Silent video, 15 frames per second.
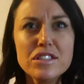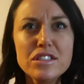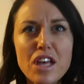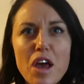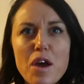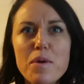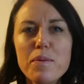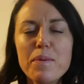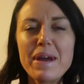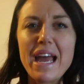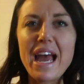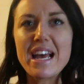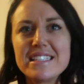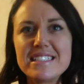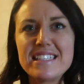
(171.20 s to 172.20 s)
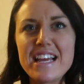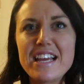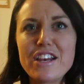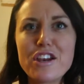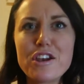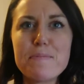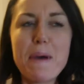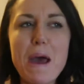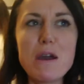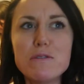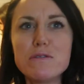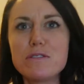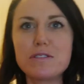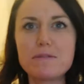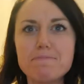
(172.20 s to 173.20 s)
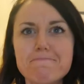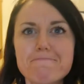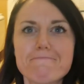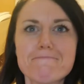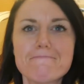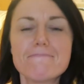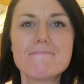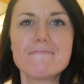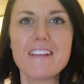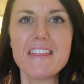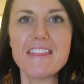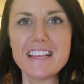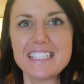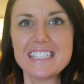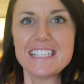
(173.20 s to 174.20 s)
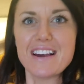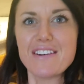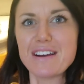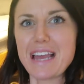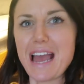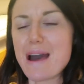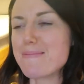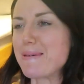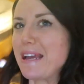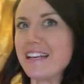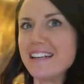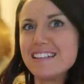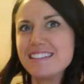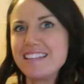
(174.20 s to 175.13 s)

So we are staying on a boat Yay! And this is our cabin.